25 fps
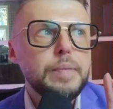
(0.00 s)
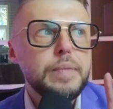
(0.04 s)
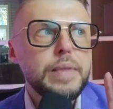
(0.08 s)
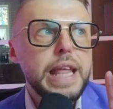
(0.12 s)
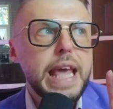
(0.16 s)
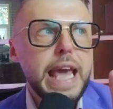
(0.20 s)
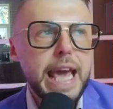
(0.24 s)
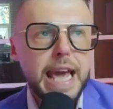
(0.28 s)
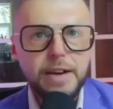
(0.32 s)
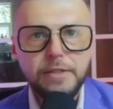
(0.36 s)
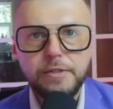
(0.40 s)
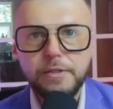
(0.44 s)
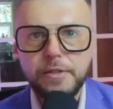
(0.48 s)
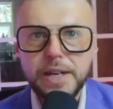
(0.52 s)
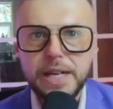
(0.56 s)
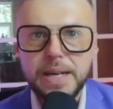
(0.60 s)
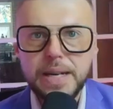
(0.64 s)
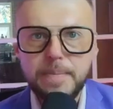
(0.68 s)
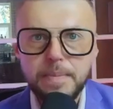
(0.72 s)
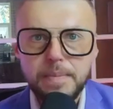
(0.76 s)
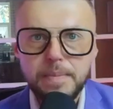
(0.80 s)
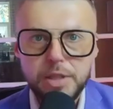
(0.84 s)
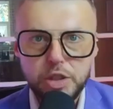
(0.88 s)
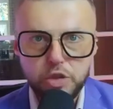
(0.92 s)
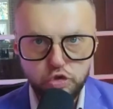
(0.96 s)
every
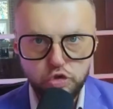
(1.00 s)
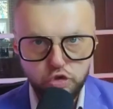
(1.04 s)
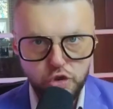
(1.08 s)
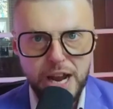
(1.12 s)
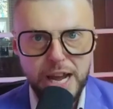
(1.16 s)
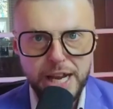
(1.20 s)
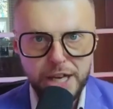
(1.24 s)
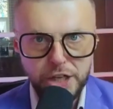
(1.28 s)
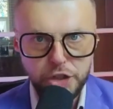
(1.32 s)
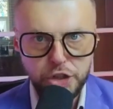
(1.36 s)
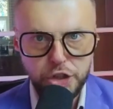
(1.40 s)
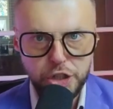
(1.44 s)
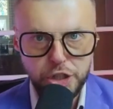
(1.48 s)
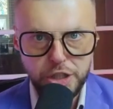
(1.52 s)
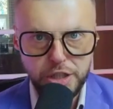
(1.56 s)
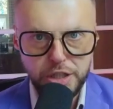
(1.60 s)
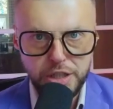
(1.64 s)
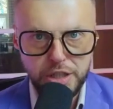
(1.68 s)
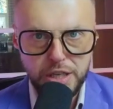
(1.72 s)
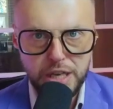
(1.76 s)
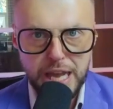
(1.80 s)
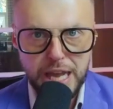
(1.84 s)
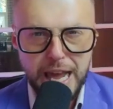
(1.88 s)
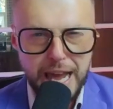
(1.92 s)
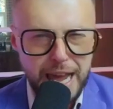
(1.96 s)
strategy,
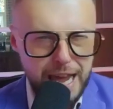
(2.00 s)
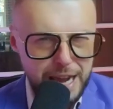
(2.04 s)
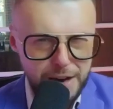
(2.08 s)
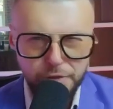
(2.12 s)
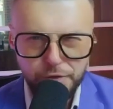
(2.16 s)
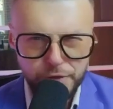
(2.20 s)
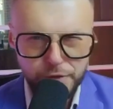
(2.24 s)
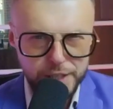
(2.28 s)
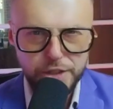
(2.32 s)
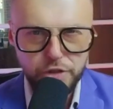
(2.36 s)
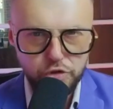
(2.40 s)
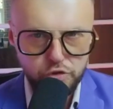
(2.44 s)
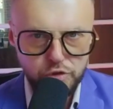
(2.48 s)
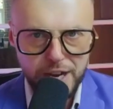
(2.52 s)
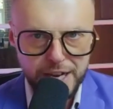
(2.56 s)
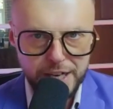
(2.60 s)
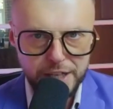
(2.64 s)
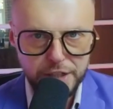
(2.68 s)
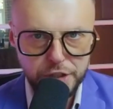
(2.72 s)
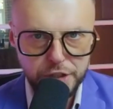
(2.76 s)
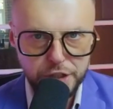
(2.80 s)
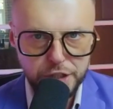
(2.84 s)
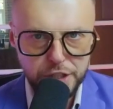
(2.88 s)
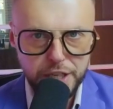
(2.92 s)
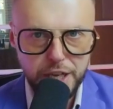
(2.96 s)
every
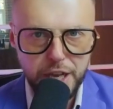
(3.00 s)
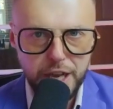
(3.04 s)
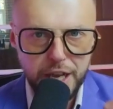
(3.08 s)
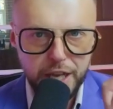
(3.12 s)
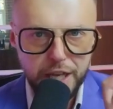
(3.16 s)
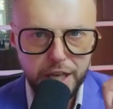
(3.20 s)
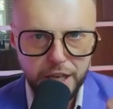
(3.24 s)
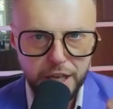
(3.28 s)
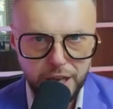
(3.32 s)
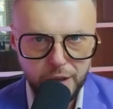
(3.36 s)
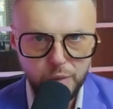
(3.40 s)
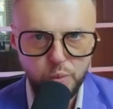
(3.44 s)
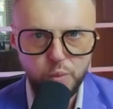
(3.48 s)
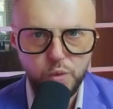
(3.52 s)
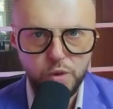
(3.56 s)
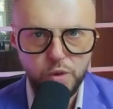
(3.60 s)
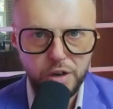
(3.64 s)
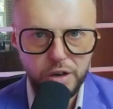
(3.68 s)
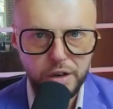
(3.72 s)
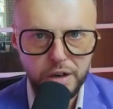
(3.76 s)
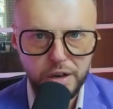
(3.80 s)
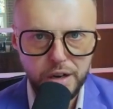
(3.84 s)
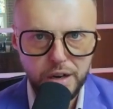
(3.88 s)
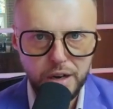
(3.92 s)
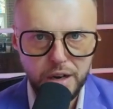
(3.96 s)
strategy can
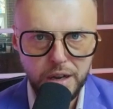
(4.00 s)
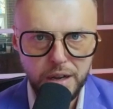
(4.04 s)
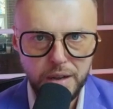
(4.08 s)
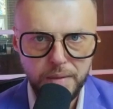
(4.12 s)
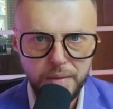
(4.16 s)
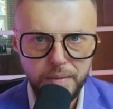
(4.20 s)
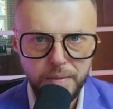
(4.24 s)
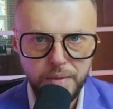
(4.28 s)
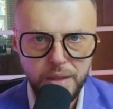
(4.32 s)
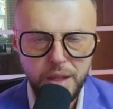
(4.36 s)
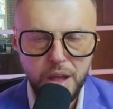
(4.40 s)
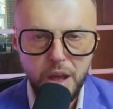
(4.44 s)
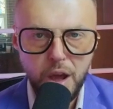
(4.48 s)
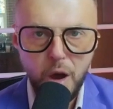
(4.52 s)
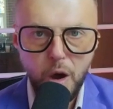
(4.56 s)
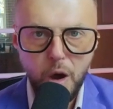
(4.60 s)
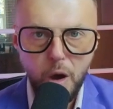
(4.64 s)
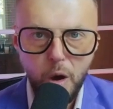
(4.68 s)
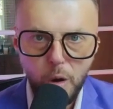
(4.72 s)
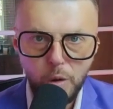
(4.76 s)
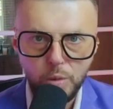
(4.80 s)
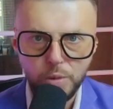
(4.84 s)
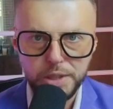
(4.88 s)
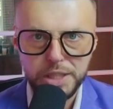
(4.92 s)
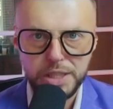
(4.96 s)
work.
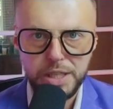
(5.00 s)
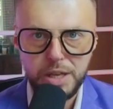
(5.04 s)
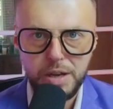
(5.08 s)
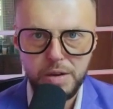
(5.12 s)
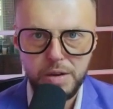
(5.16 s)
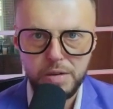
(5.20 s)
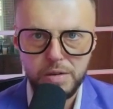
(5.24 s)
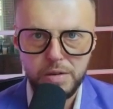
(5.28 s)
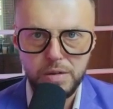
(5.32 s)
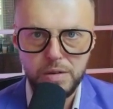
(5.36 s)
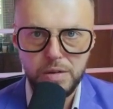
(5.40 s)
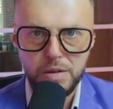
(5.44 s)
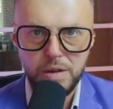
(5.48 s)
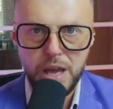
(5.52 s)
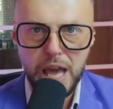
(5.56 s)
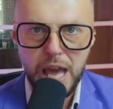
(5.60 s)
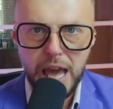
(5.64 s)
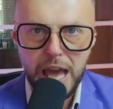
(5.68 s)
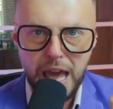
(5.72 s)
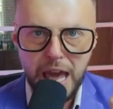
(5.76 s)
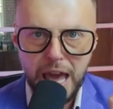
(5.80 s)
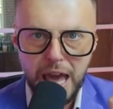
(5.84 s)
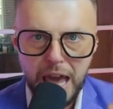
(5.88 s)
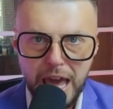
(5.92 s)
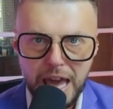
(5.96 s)
Also,
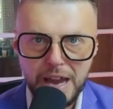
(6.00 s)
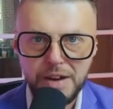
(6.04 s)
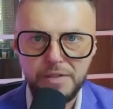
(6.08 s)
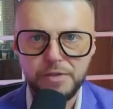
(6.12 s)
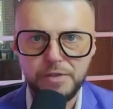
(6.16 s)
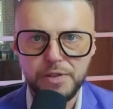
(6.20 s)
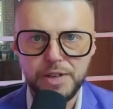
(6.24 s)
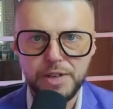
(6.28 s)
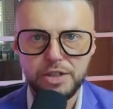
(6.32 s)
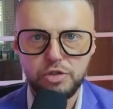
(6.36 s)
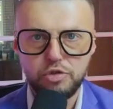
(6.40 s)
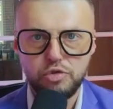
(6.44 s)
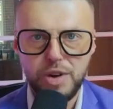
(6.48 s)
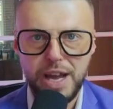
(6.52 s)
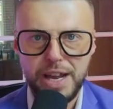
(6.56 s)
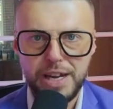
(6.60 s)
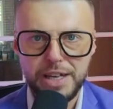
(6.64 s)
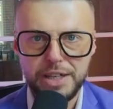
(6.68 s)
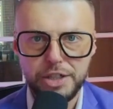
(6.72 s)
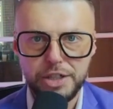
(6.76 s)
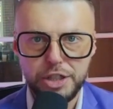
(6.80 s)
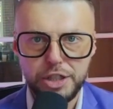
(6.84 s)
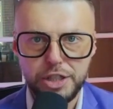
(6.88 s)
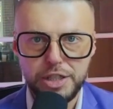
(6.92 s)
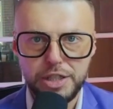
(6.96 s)
every
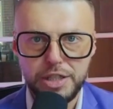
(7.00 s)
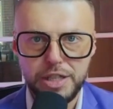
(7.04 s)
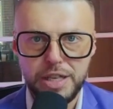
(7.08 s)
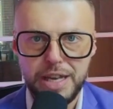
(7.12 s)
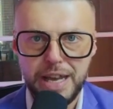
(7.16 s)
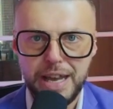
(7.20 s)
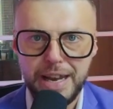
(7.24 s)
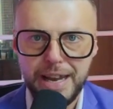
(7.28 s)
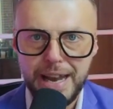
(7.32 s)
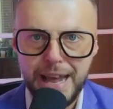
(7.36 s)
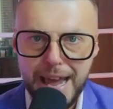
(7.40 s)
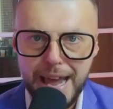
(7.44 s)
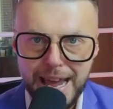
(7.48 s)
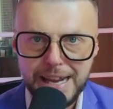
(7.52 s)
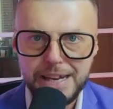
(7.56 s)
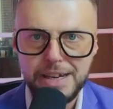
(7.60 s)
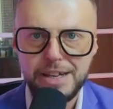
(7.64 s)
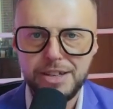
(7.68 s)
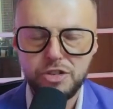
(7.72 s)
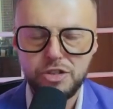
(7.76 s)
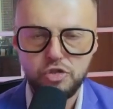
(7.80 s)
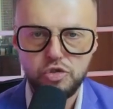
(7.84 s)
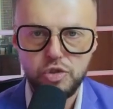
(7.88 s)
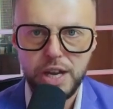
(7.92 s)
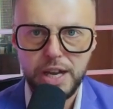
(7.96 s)
strategy and any
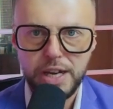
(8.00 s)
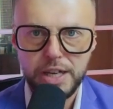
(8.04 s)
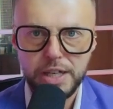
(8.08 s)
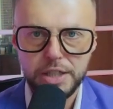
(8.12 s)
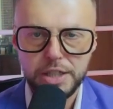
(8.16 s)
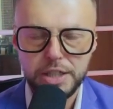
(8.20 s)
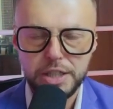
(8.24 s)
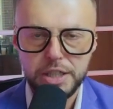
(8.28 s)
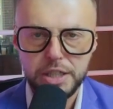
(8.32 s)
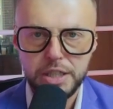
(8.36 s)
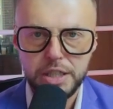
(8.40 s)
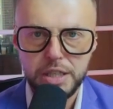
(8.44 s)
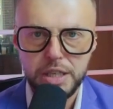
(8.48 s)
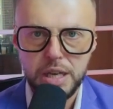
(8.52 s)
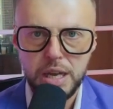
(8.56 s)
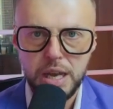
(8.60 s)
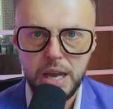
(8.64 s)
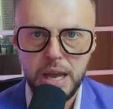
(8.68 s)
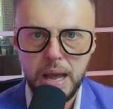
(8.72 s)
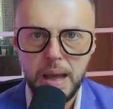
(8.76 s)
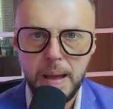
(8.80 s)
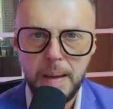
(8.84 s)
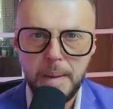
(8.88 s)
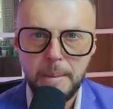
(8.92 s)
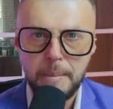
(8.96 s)
strategy
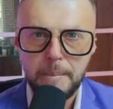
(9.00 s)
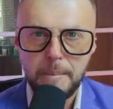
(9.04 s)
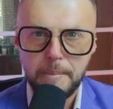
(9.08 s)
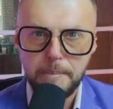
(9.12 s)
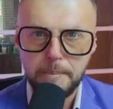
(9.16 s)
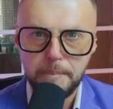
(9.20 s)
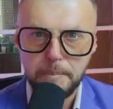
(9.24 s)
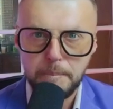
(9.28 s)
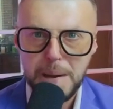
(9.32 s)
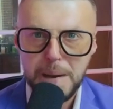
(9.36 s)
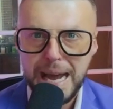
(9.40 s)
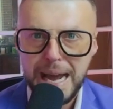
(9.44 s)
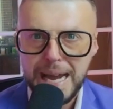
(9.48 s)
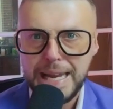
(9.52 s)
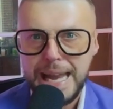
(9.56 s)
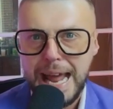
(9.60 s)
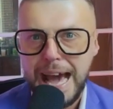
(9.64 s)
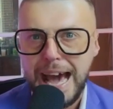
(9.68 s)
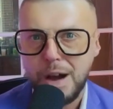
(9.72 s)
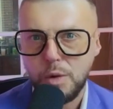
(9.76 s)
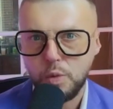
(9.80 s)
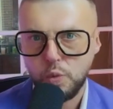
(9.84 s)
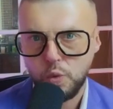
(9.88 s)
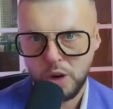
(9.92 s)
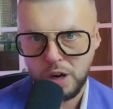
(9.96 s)
might
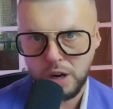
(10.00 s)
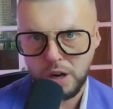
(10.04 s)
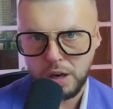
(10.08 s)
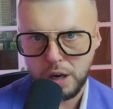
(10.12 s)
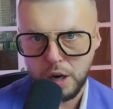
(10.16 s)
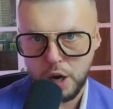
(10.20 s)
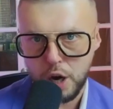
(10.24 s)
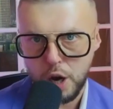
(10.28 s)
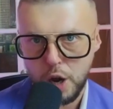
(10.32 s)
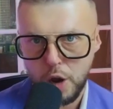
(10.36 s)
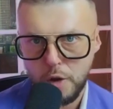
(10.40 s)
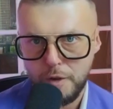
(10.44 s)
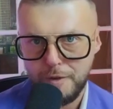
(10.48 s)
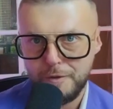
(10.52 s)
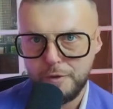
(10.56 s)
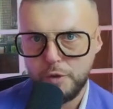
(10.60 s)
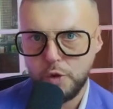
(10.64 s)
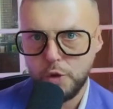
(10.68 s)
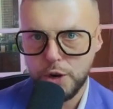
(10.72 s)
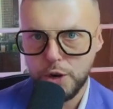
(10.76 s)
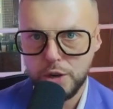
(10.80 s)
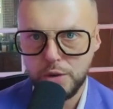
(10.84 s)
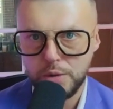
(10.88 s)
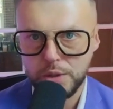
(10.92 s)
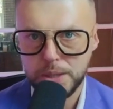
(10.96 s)
not work for
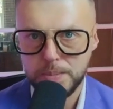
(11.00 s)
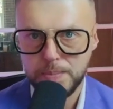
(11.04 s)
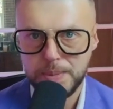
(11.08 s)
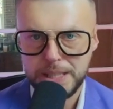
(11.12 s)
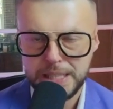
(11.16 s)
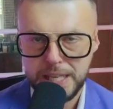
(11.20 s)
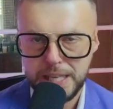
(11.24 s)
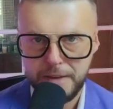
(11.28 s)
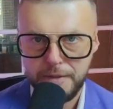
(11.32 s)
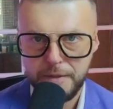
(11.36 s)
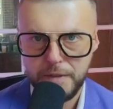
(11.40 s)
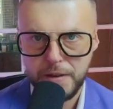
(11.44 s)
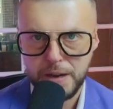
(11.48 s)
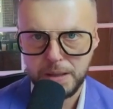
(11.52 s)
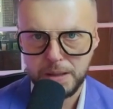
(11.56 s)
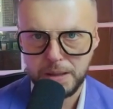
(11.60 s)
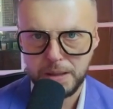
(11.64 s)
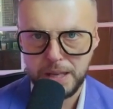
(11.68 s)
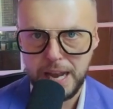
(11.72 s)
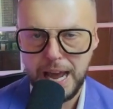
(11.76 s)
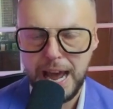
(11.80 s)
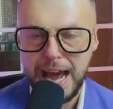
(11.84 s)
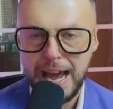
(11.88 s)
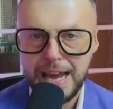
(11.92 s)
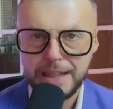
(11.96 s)
you
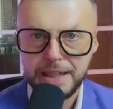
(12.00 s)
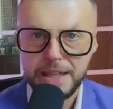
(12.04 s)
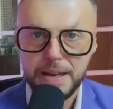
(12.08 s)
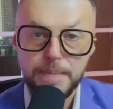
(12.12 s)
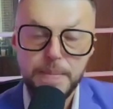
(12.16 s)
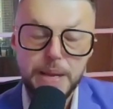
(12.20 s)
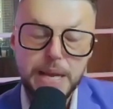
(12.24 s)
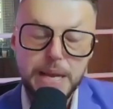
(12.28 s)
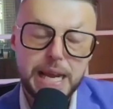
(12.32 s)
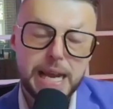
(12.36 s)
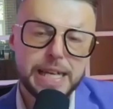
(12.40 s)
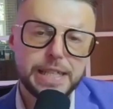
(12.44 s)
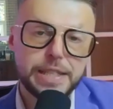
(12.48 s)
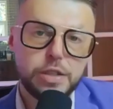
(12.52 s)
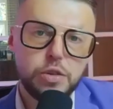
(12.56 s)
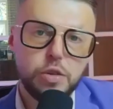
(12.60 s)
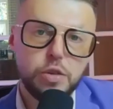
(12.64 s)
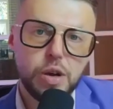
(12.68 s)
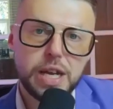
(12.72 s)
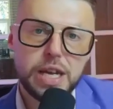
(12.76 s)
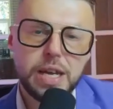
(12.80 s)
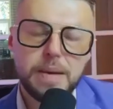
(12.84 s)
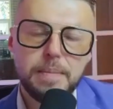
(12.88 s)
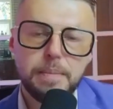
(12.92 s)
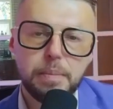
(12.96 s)
specifically, either because you are
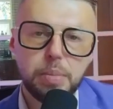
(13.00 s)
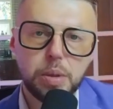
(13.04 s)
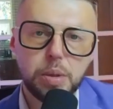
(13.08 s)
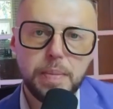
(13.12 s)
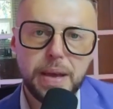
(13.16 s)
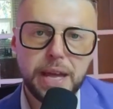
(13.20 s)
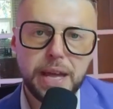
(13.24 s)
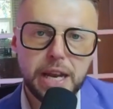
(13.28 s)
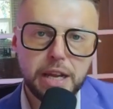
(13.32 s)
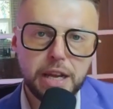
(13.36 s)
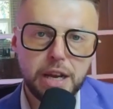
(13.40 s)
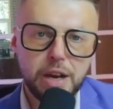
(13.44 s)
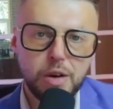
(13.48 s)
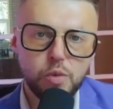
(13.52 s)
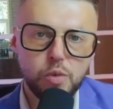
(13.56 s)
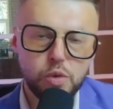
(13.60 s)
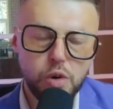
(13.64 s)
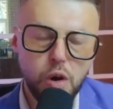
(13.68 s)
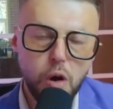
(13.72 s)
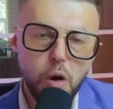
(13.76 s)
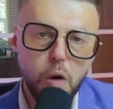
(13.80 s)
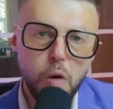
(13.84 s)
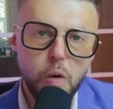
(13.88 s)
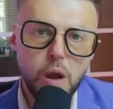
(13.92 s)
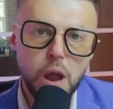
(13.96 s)
implementing it
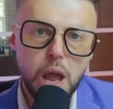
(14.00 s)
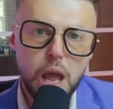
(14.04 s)
wrong,